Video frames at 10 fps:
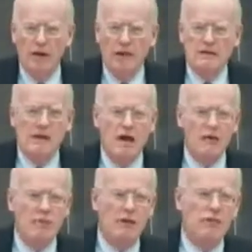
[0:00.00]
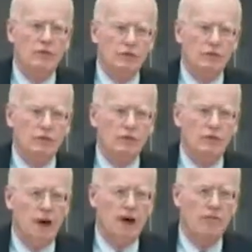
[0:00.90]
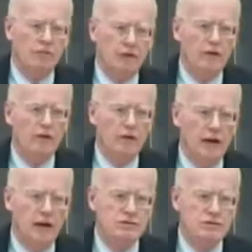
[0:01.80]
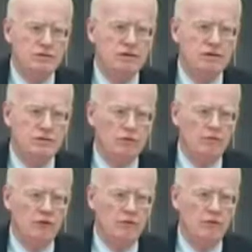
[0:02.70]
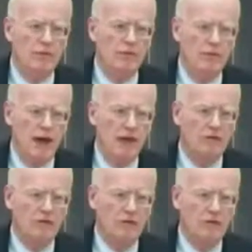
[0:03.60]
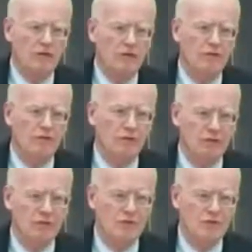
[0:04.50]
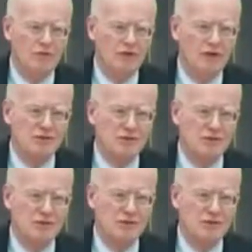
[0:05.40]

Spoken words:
has not been reviewed by a single mainstream newspaper, magazine, television station,